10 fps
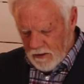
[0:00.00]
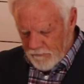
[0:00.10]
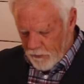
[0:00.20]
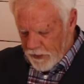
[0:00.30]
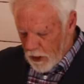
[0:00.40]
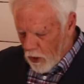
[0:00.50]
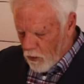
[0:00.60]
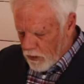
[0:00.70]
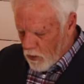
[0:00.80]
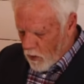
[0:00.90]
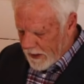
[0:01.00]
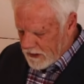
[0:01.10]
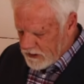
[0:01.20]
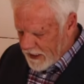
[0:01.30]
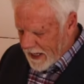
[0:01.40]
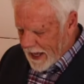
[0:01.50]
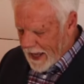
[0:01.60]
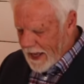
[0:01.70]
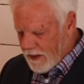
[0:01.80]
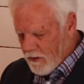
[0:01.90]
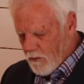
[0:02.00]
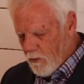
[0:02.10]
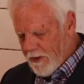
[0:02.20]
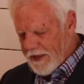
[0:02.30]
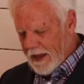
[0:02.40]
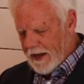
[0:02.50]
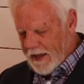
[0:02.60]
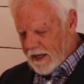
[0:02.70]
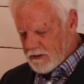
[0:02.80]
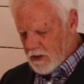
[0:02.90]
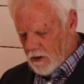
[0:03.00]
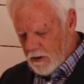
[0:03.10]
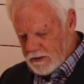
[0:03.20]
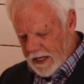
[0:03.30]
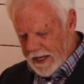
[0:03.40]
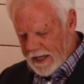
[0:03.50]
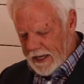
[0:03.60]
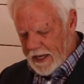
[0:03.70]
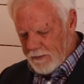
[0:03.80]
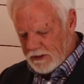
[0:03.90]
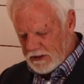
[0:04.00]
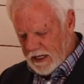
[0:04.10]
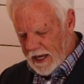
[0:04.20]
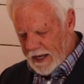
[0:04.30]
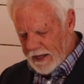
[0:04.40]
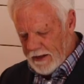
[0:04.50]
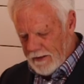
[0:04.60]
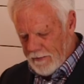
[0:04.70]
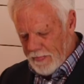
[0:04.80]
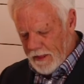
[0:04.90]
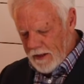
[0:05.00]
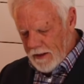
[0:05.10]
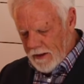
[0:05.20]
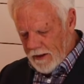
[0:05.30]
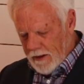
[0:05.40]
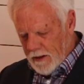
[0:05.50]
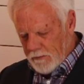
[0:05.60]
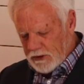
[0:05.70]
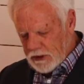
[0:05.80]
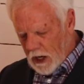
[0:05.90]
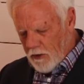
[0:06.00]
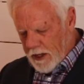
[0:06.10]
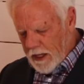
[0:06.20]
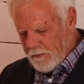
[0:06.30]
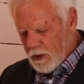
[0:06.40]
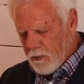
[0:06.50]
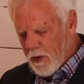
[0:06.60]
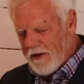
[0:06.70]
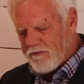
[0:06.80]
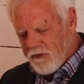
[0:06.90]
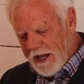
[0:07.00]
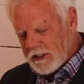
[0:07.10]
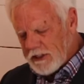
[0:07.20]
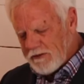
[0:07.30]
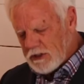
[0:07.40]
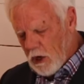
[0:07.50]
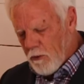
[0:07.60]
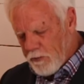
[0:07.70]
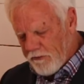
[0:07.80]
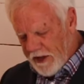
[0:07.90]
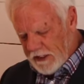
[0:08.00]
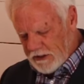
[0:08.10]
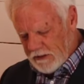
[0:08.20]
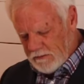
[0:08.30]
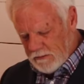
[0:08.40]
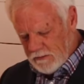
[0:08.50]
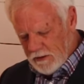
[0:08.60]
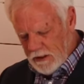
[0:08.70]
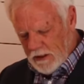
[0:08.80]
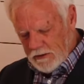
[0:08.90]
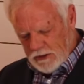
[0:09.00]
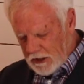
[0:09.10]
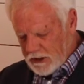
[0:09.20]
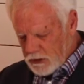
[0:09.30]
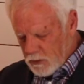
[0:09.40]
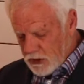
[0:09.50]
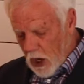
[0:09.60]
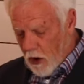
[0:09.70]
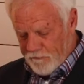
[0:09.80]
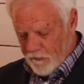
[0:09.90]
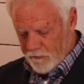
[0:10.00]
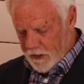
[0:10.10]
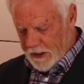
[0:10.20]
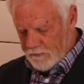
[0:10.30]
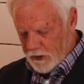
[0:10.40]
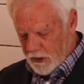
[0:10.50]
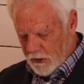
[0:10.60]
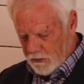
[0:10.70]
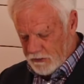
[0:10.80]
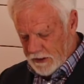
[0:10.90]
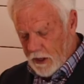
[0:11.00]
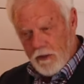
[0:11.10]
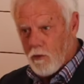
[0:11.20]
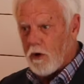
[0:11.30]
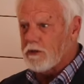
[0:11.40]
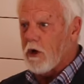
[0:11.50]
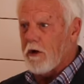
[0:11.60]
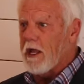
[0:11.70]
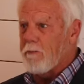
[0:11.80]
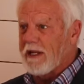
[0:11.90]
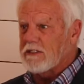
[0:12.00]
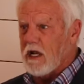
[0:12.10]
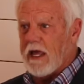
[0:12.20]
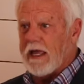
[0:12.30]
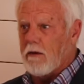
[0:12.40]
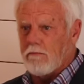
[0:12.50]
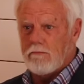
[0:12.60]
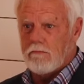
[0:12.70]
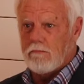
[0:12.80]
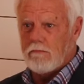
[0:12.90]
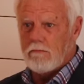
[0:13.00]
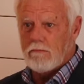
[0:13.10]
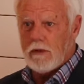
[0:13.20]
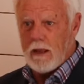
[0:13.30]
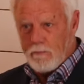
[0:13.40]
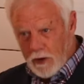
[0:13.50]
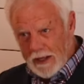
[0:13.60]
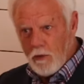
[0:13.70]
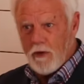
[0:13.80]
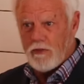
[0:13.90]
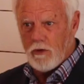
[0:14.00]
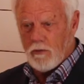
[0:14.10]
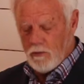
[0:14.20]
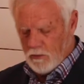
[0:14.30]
for the old acquaintance they had with Eleazar, taking him aside, besought him to bring flesh of his own provision, such as was lawful for him to use. In other words, go get a piece of lamb and bring it with you